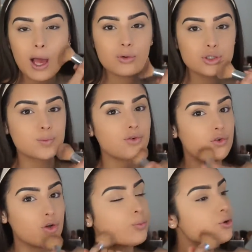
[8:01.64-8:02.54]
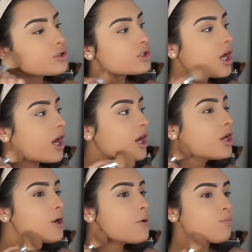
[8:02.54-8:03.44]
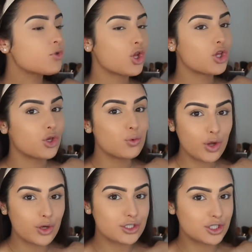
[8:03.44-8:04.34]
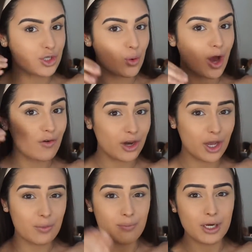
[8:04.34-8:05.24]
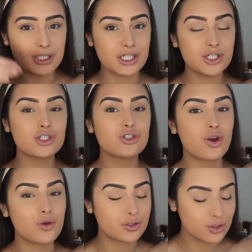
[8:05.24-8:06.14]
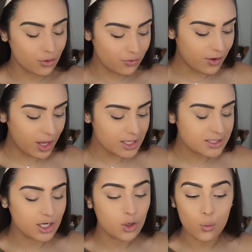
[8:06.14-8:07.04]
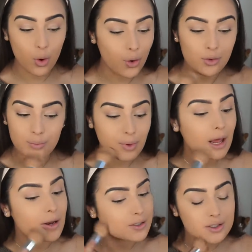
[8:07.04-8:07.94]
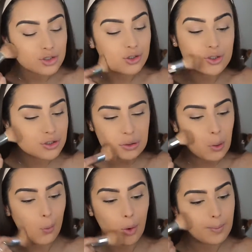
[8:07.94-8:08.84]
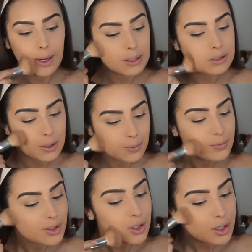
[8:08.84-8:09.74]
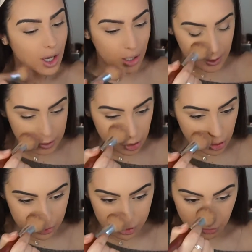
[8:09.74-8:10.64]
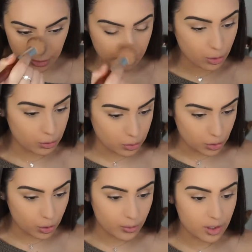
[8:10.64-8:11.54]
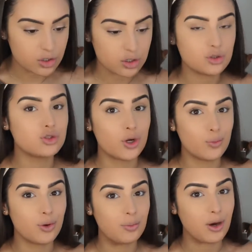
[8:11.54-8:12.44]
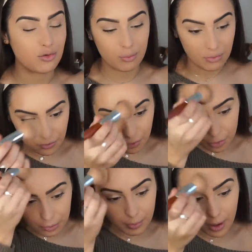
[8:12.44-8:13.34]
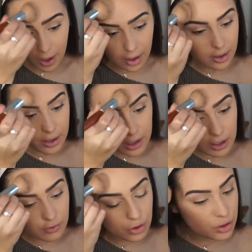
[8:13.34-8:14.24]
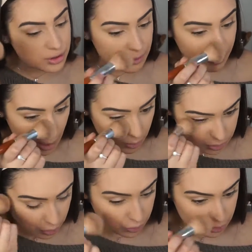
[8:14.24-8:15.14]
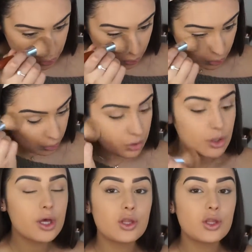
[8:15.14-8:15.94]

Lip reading: powder before your bronzer, you will notice that you'll have like muddy strokes on your face and it won't blend, it just won't blend. Unless you use cream contour, which don't put powder on before. But if you're using powder contour,